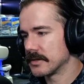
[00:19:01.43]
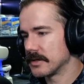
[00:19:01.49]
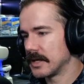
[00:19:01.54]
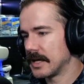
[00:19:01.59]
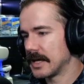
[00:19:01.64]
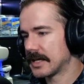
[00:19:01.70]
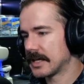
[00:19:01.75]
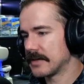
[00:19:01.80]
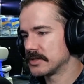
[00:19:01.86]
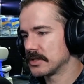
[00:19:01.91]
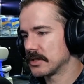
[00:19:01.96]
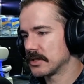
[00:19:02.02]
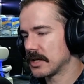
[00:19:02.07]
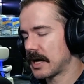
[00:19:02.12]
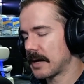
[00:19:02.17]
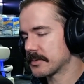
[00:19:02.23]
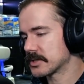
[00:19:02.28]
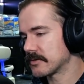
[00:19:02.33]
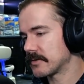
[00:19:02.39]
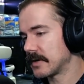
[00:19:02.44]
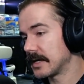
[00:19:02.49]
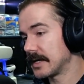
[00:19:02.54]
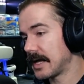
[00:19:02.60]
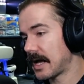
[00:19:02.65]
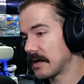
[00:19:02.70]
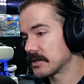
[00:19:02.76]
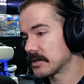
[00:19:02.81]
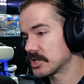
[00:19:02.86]
it gives you the option right
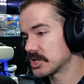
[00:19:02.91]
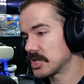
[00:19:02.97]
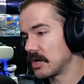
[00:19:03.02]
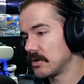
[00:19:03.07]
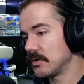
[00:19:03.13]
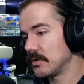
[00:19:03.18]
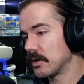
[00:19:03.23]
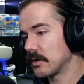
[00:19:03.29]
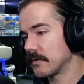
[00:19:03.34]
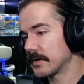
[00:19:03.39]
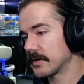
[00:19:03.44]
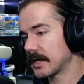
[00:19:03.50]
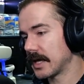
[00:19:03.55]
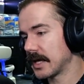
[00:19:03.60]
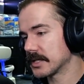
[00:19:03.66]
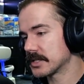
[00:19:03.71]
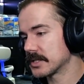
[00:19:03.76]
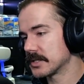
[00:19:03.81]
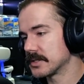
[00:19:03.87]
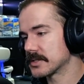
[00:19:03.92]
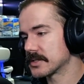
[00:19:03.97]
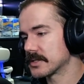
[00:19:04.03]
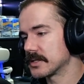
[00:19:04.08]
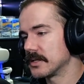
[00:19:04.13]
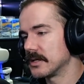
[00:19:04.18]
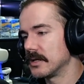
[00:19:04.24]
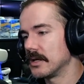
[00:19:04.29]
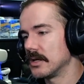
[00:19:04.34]
now to show notifications
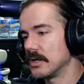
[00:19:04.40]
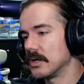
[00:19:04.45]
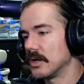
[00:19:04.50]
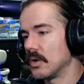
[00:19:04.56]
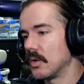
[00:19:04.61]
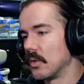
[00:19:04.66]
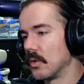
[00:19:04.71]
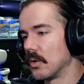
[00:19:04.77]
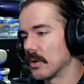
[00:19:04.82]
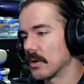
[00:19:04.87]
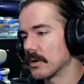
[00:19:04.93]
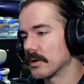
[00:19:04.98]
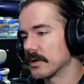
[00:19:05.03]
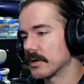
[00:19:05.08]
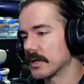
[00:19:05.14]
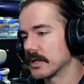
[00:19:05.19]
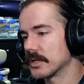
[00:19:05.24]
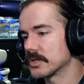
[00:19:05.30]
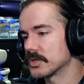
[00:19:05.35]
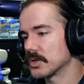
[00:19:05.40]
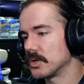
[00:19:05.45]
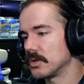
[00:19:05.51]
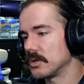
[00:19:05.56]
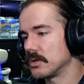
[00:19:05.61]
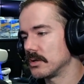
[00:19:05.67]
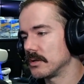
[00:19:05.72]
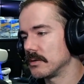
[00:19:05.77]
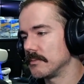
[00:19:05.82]
or
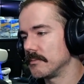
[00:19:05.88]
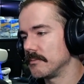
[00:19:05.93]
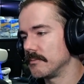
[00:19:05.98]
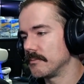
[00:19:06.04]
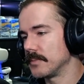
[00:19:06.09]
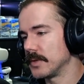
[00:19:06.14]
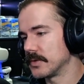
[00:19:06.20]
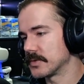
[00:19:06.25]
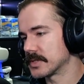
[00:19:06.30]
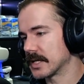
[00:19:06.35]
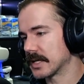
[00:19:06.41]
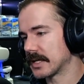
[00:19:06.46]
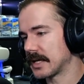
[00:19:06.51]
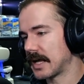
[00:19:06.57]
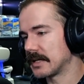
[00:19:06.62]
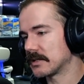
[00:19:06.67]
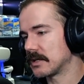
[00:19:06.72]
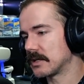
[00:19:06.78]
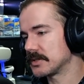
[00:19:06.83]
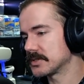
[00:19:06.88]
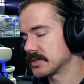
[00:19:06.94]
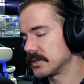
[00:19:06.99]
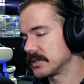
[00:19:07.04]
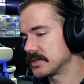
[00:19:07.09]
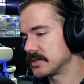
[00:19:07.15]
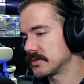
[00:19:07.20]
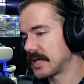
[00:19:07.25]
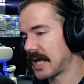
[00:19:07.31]
control music, and it also
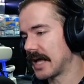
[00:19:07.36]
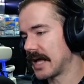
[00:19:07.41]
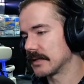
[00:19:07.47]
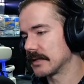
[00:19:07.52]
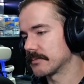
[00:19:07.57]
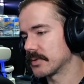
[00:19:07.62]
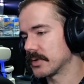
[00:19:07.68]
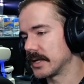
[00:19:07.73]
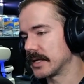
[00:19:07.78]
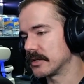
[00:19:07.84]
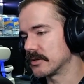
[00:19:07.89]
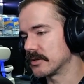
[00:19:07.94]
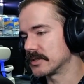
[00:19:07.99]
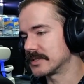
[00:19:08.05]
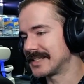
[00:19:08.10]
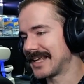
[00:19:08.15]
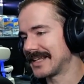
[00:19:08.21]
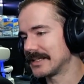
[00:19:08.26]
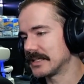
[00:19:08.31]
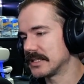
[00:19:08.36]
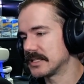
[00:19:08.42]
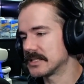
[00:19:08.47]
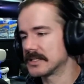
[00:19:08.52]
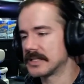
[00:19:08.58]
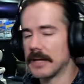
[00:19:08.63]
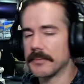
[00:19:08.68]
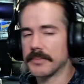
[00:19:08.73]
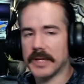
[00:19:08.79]
lets you calibrate your daily
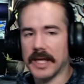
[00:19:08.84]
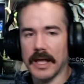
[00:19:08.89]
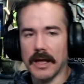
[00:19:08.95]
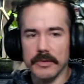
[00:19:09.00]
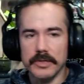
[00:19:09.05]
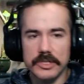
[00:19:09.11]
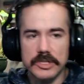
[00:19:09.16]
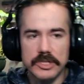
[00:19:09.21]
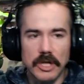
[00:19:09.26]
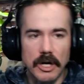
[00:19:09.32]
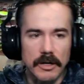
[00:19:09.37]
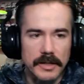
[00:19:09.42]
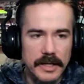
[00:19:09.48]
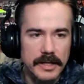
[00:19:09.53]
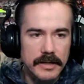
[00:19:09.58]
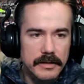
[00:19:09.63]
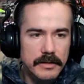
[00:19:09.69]
step count target.